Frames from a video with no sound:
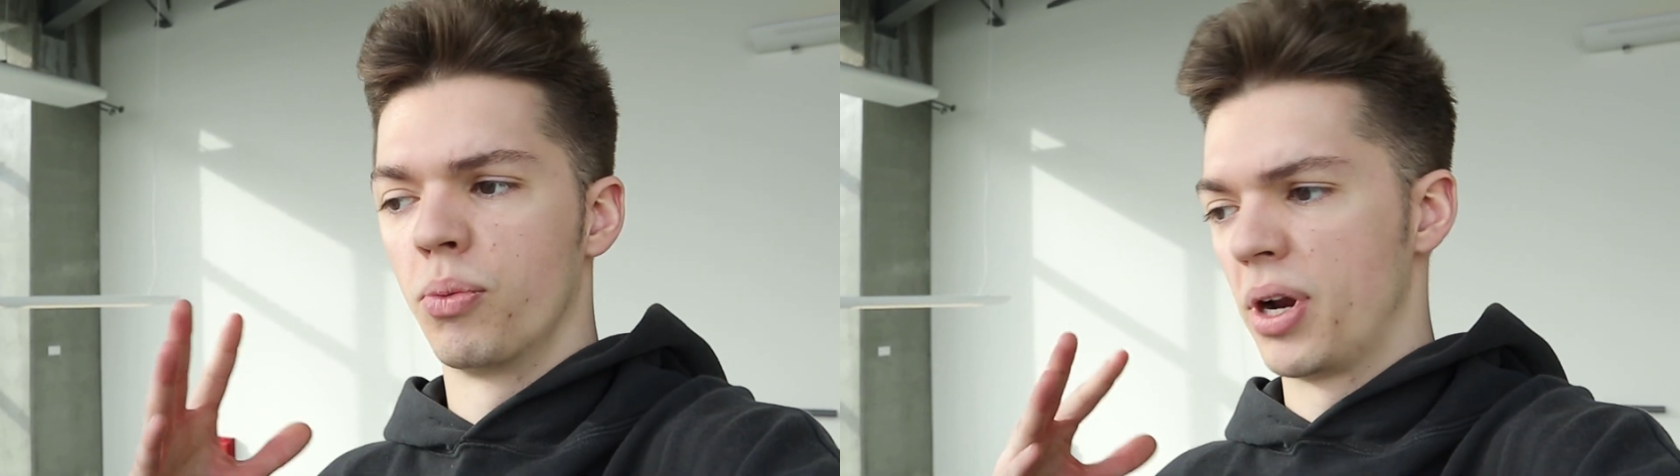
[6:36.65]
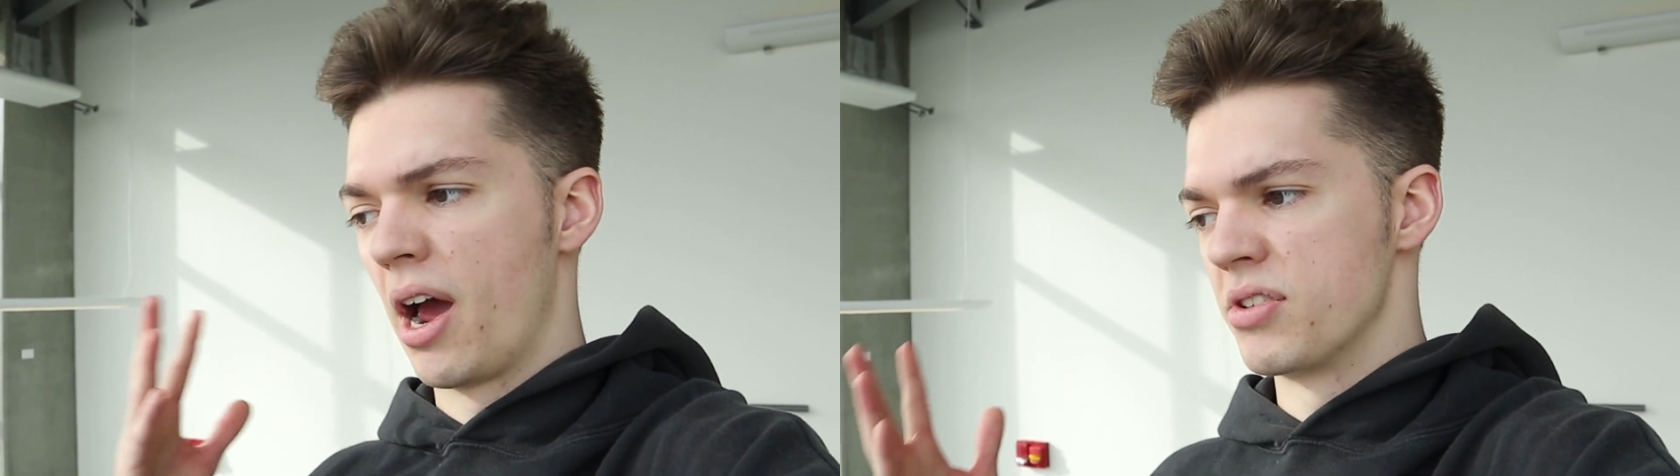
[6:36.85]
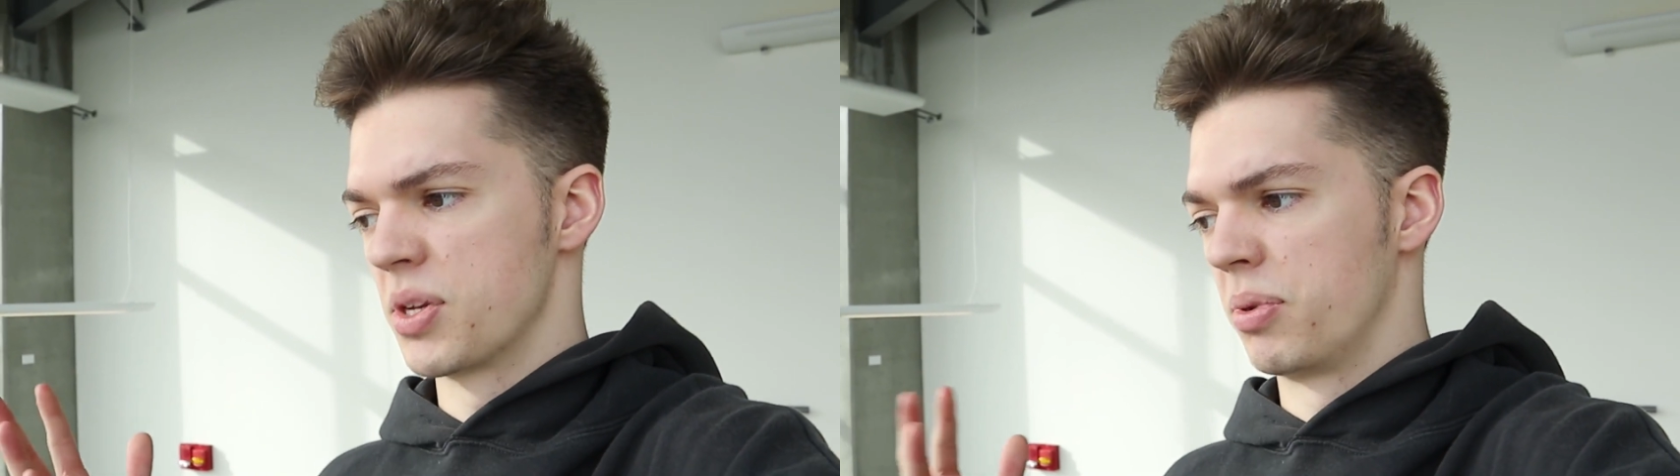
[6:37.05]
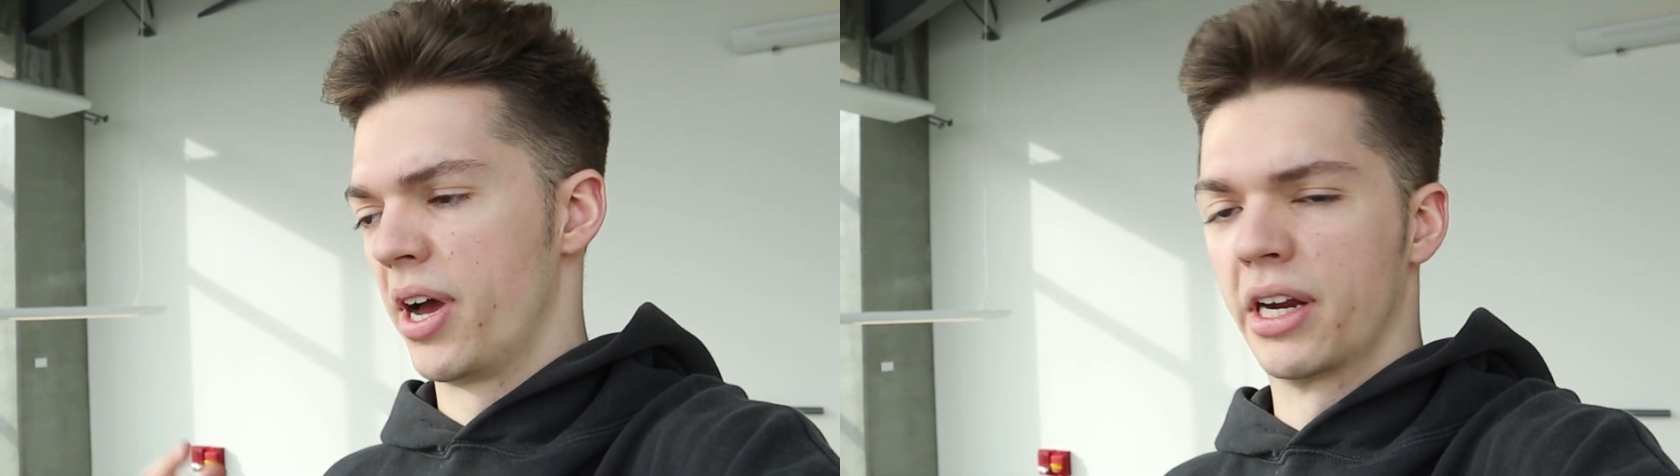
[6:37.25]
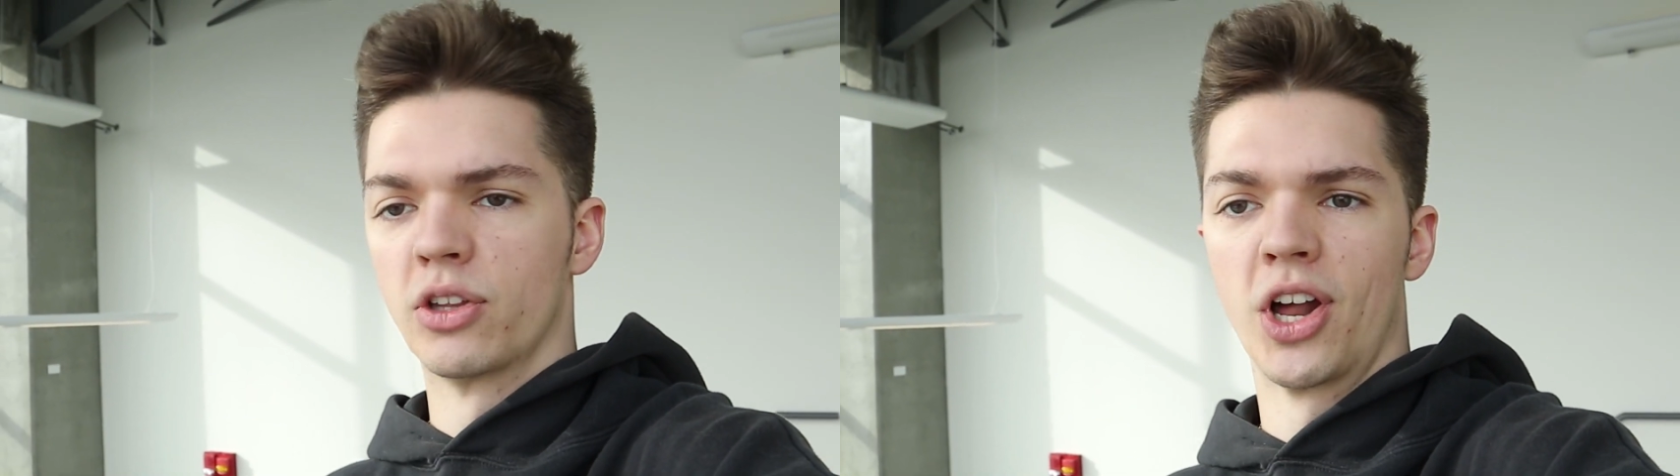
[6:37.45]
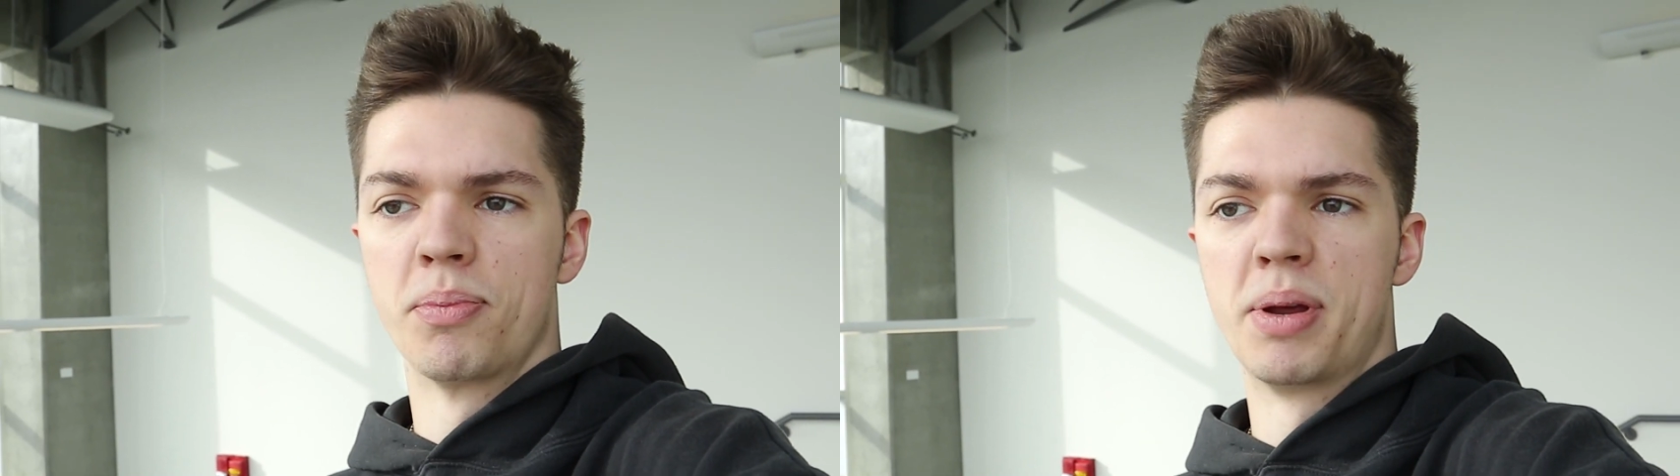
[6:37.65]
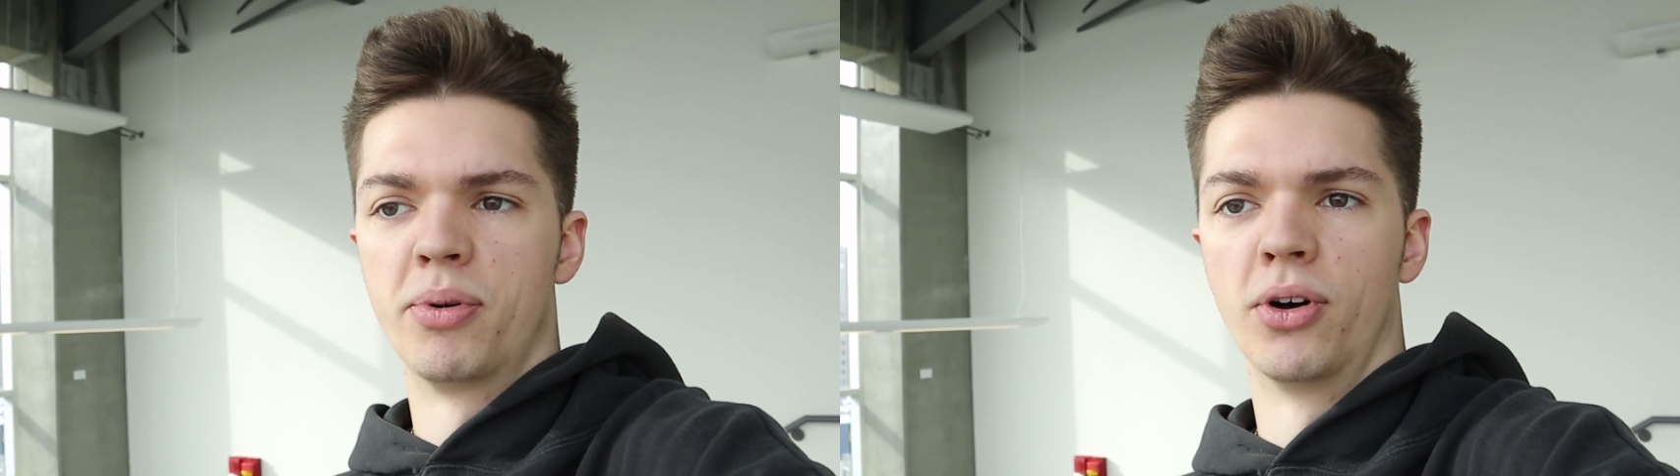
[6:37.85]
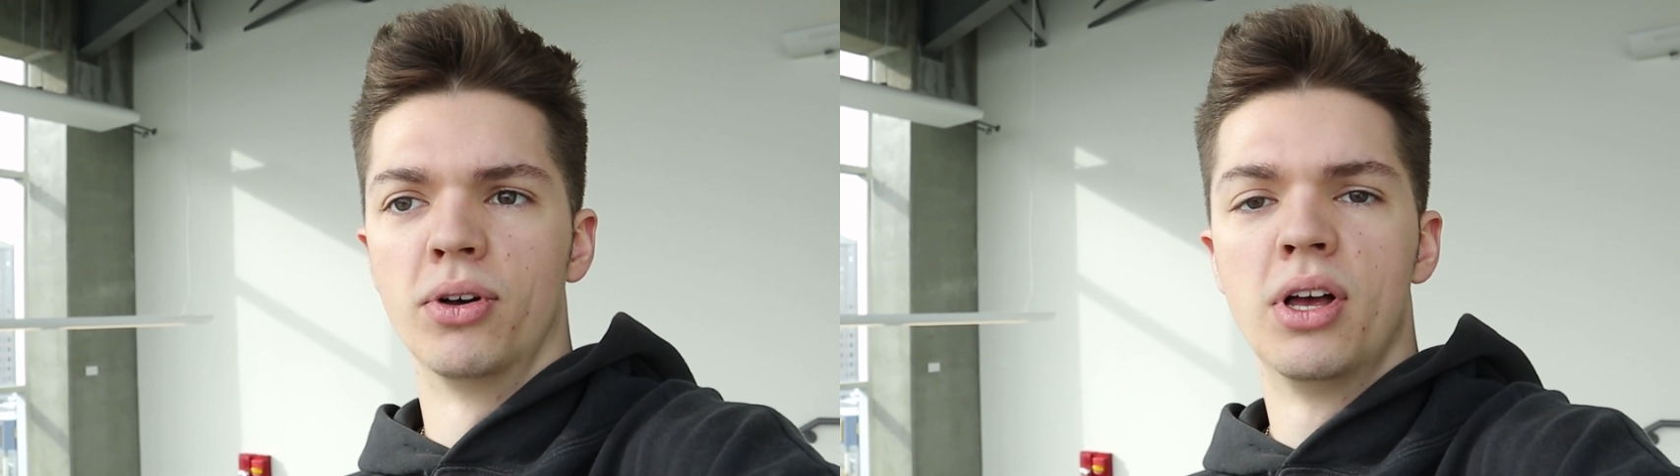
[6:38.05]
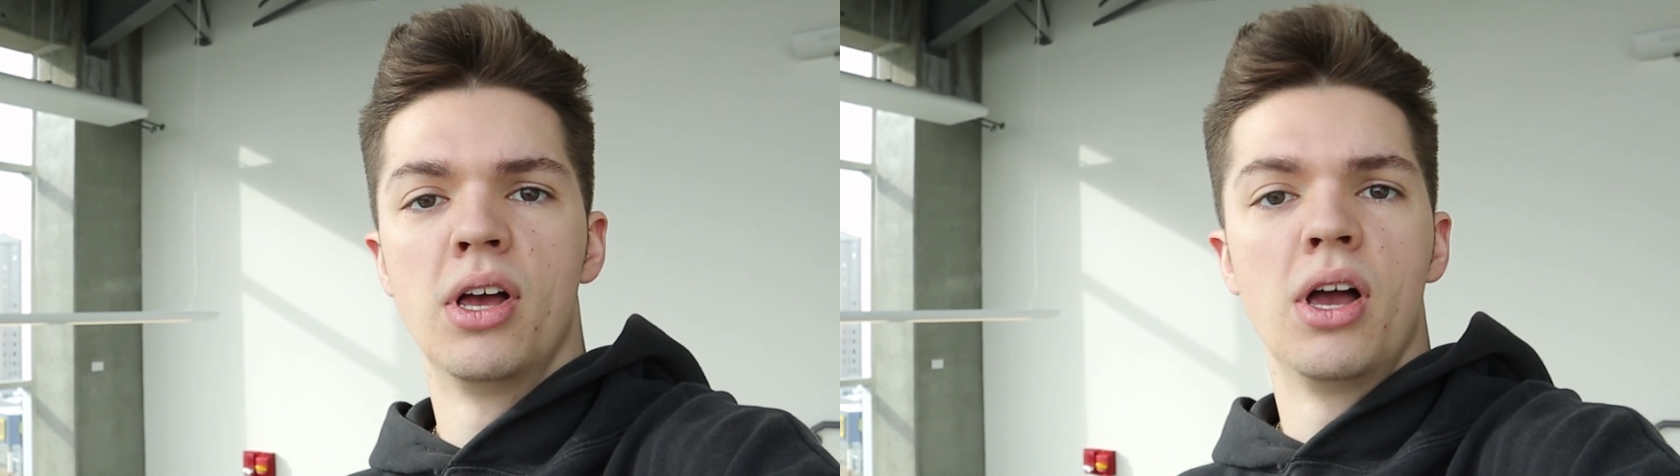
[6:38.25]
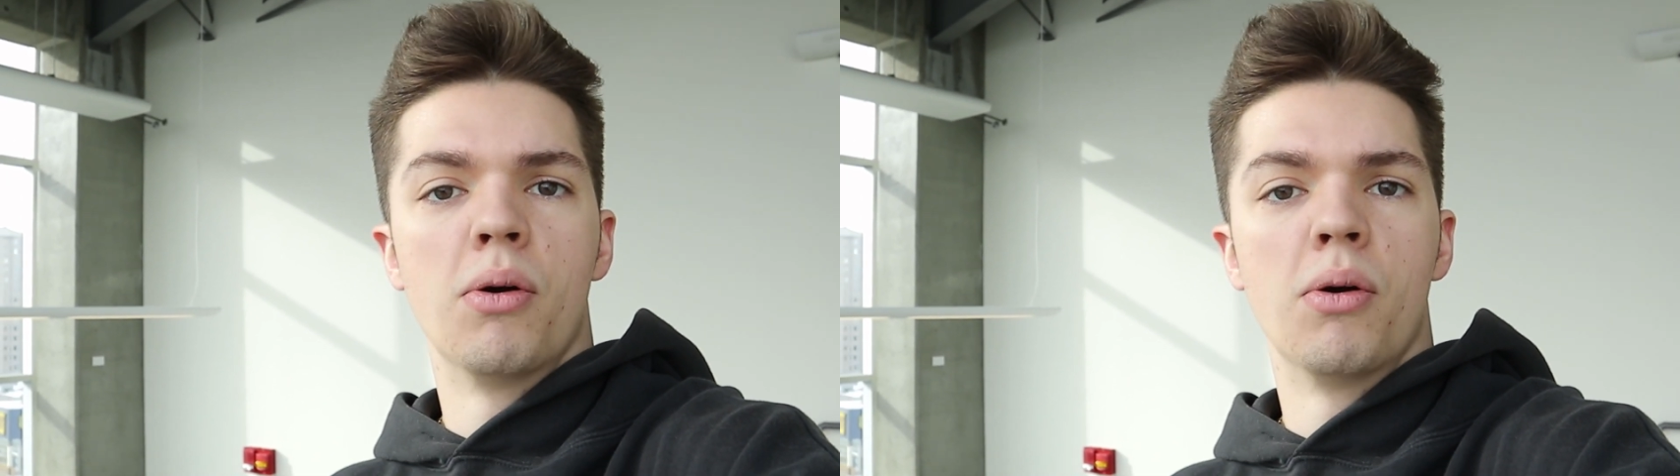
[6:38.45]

When I was applying, a lot of people